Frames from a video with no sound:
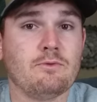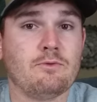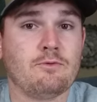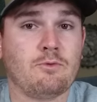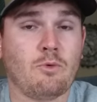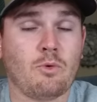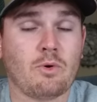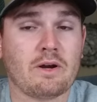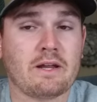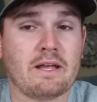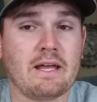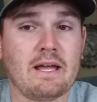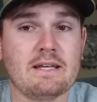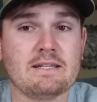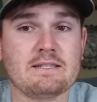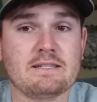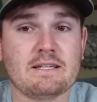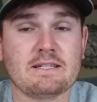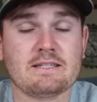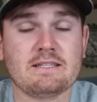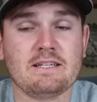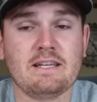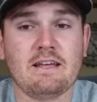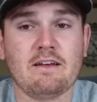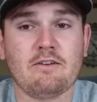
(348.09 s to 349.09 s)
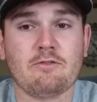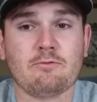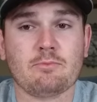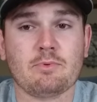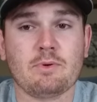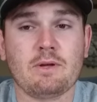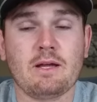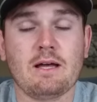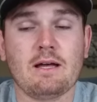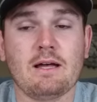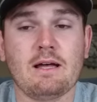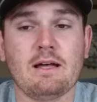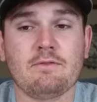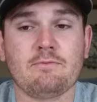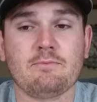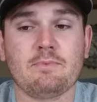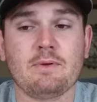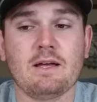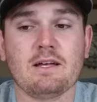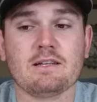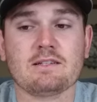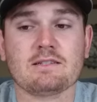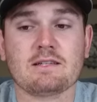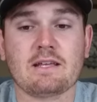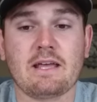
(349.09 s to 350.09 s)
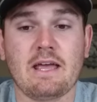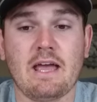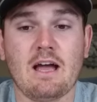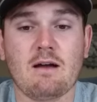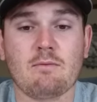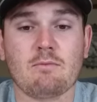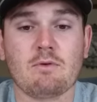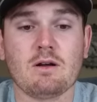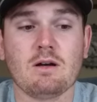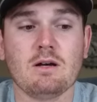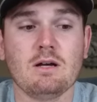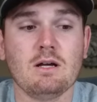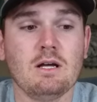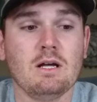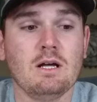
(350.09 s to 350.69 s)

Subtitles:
4K 60fps camera.